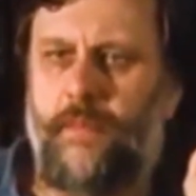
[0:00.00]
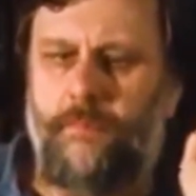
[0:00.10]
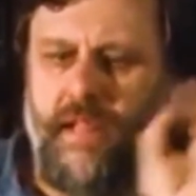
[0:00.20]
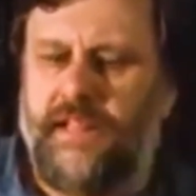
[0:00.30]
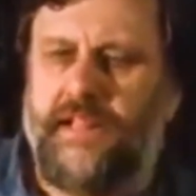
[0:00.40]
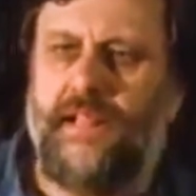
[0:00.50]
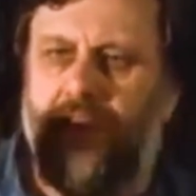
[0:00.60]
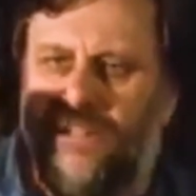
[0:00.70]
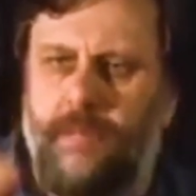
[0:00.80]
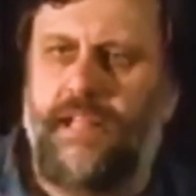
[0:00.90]
Means
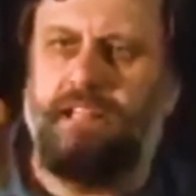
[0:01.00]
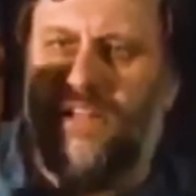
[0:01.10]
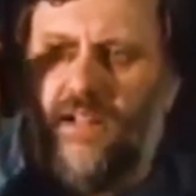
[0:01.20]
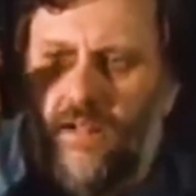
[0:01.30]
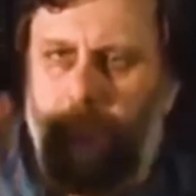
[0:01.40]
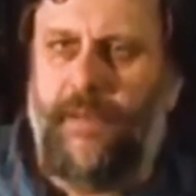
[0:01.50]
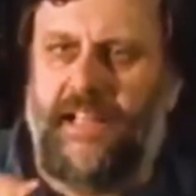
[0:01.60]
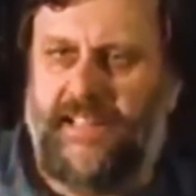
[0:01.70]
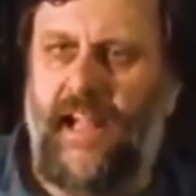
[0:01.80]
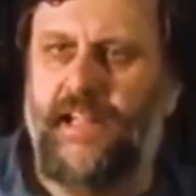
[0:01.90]
it means
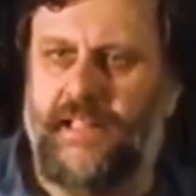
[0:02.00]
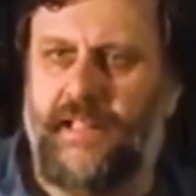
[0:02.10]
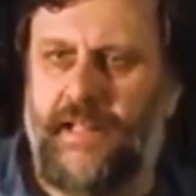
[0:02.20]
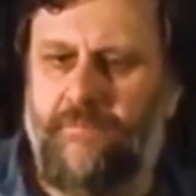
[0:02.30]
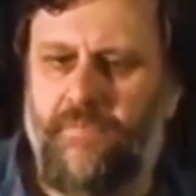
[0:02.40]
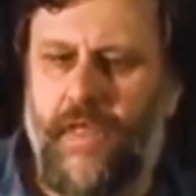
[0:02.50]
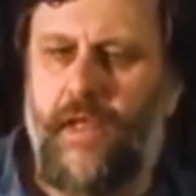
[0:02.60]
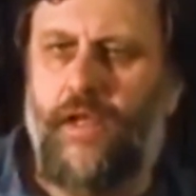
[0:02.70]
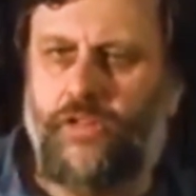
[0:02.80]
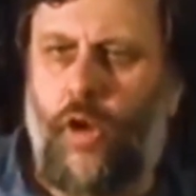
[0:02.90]
precisely
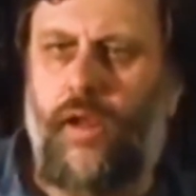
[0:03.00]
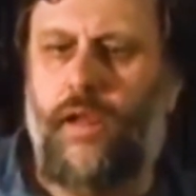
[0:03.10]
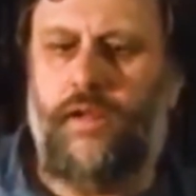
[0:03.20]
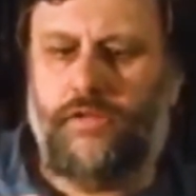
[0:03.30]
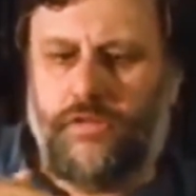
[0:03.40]
uh,